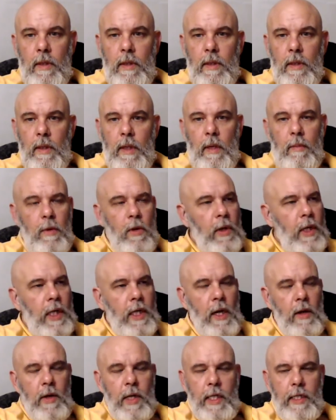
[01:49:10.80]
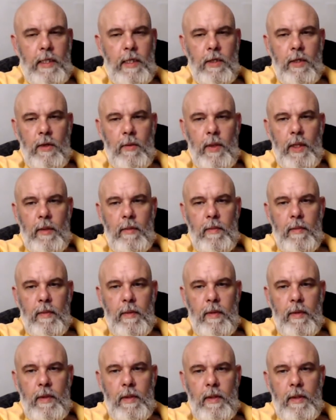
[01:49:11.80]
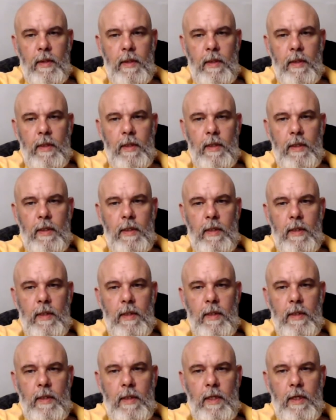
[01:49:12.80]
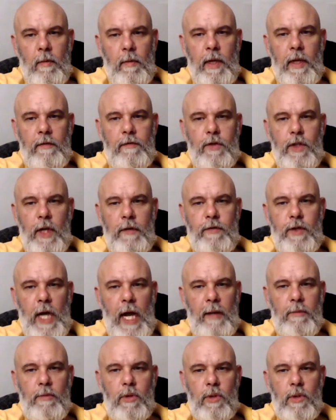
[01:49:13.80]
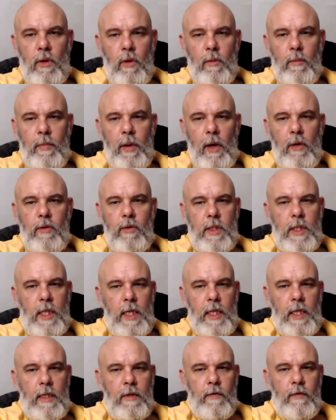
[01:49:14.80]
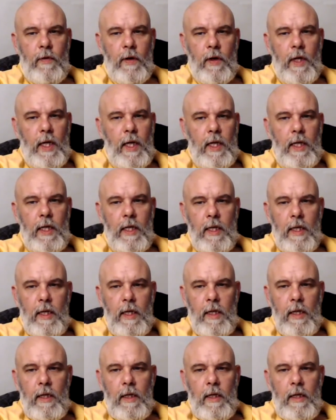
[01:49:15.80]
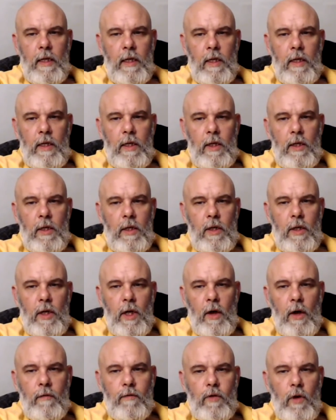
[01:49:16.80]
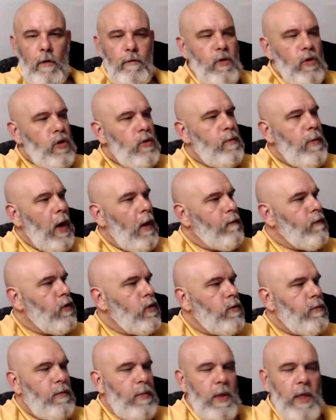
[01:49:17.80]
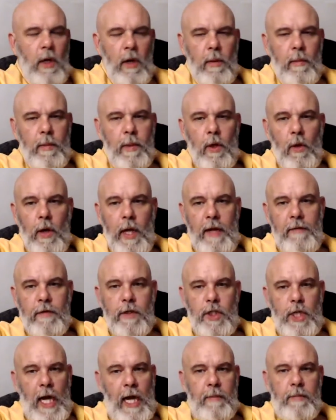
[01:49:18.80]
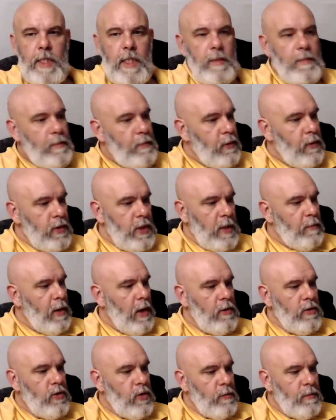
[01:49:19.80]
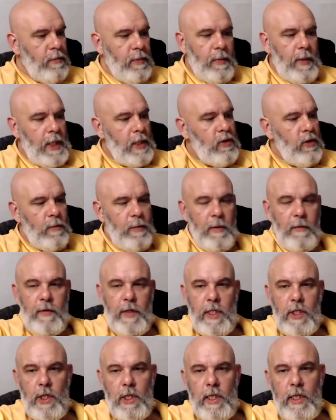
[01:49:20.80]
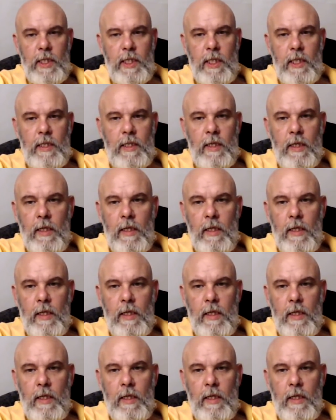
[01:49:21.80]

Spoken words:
I'm like, you don't need to do it. You know what I mean? If James was like posting his fucking Yeah, I've just, like, even James, he puts a picture up of his Yeezys,